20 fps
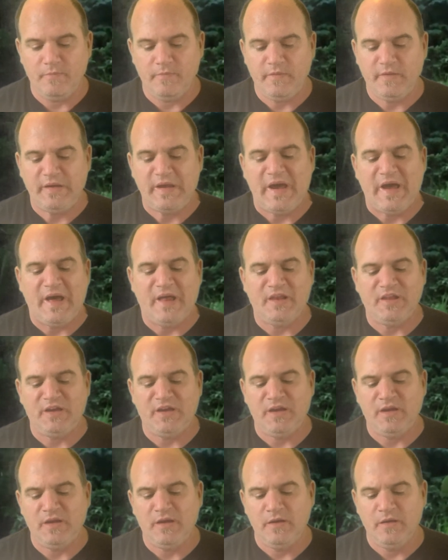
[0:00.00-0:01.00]

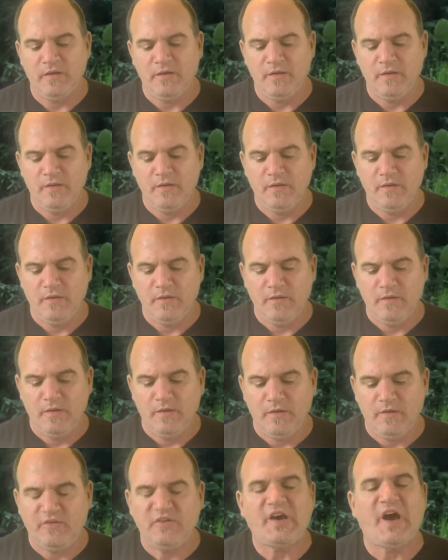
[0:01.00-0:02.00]
Cali,
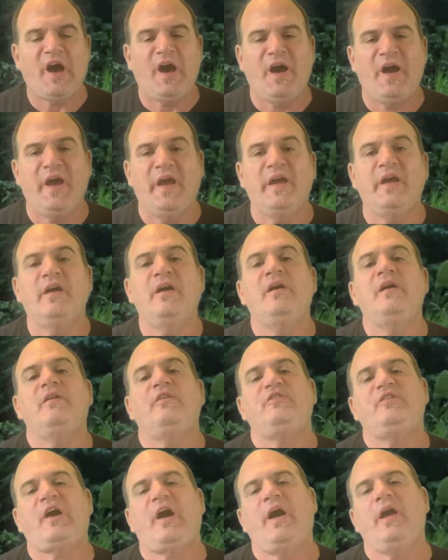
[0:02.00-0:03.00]
Thai.
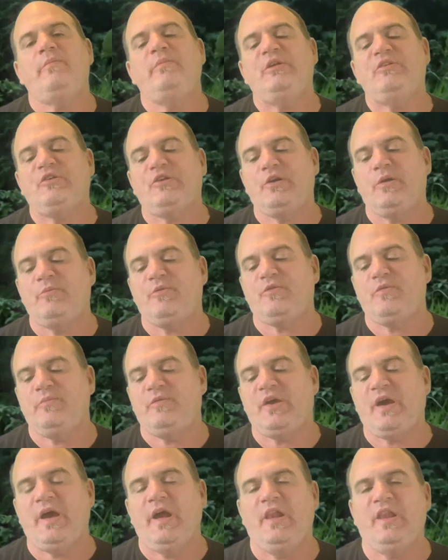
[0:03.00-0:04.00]
Thai means it comes from
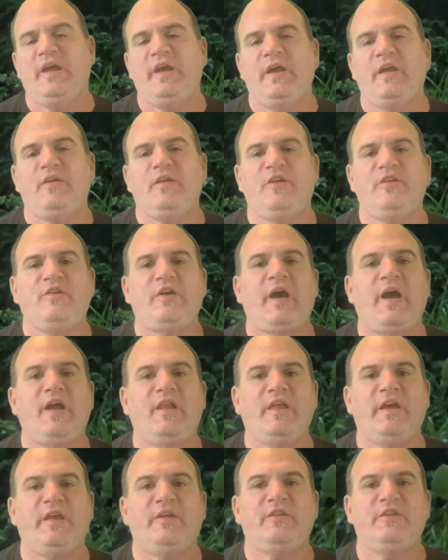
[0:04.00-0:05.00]
Thailand, and Thailand